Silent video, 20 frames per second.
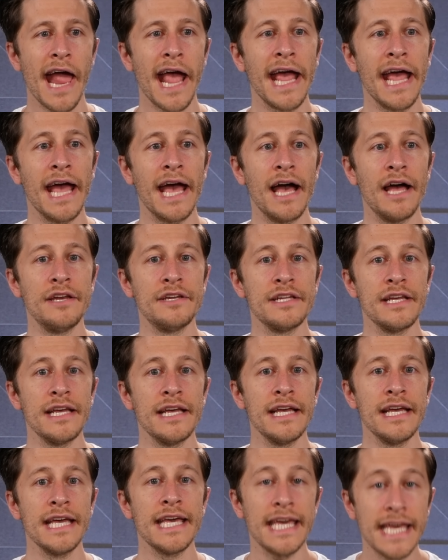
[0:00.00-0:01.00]
and
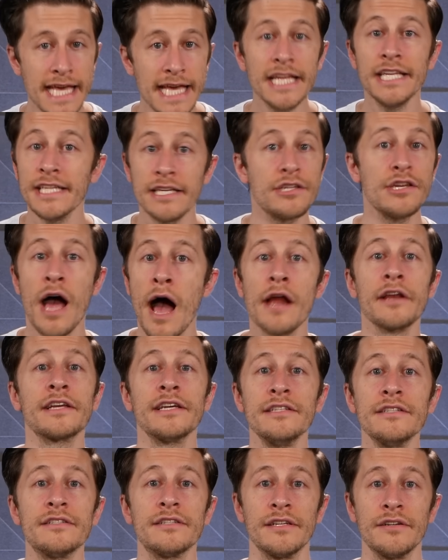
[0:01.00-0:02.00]
he did not
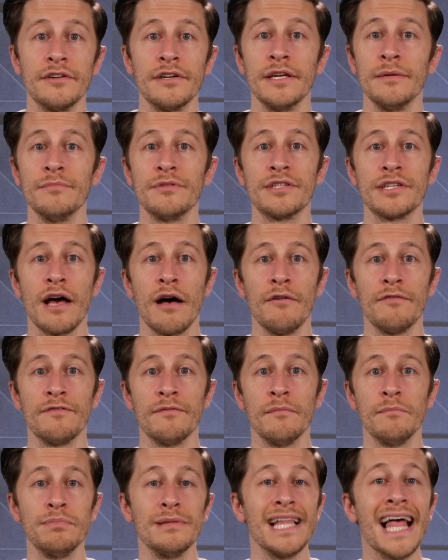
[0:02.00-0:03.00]
consider himself
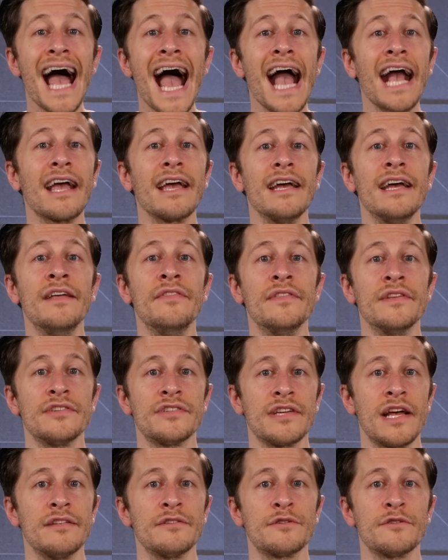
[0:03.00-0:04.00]
black in the
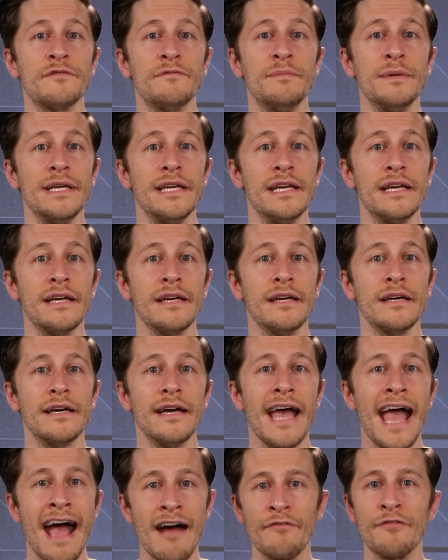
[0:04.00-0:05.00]
sense of being
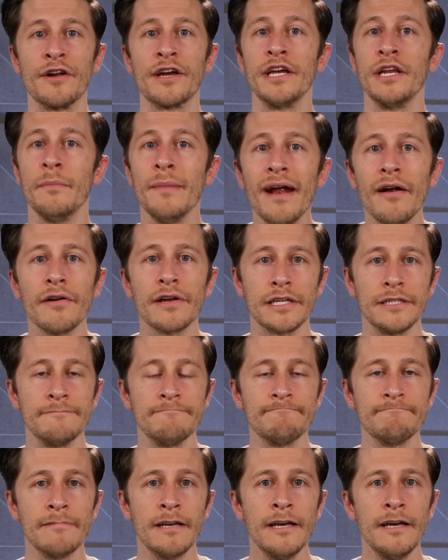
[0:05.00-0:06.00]
African American.
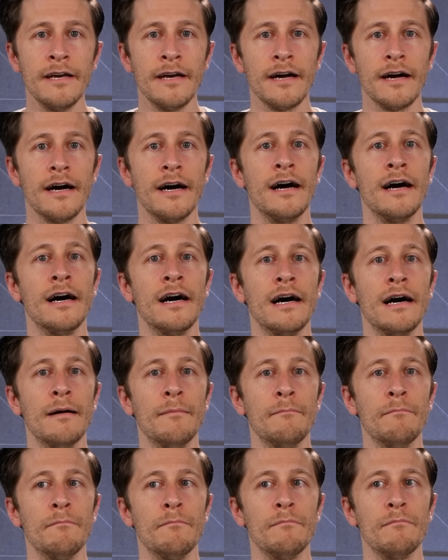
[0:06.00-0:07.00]

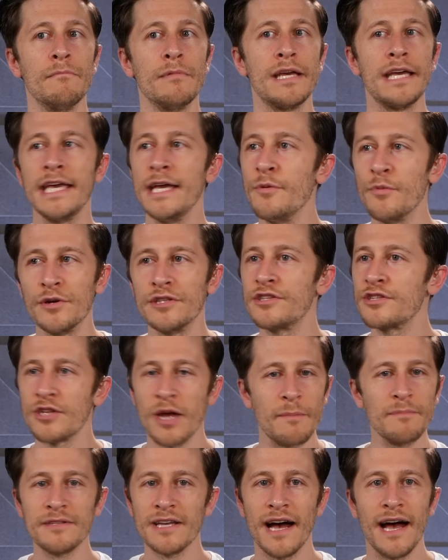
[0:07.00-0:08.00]
Um, he would
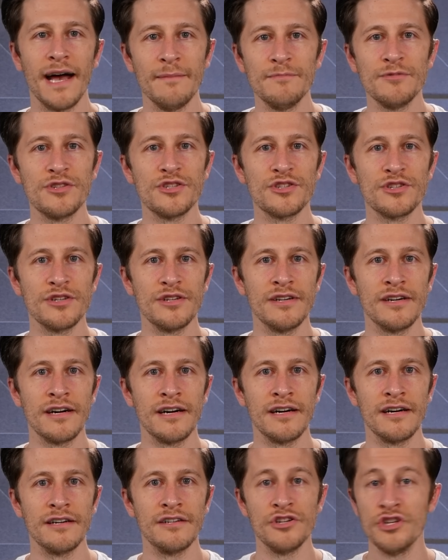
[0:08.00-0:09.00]
sometimes
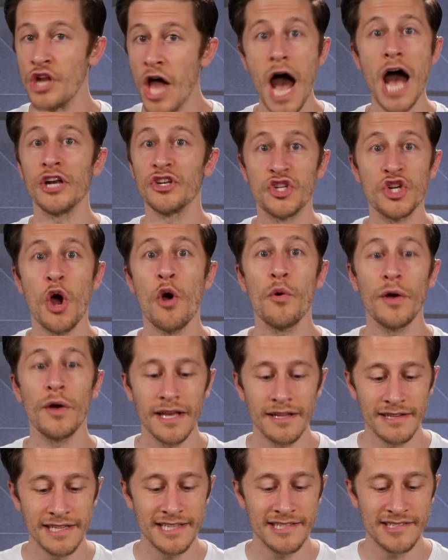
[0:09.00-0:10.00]
uh, not
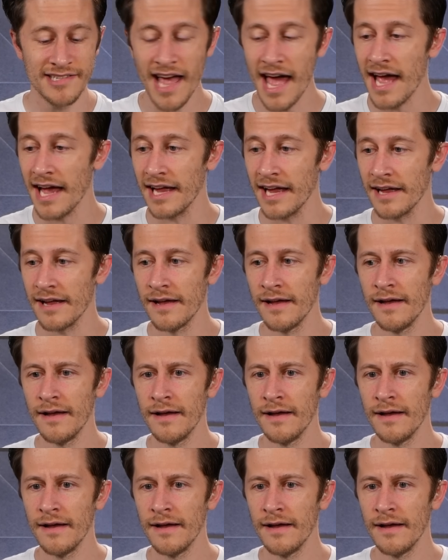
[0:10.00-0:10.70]
jokingly say,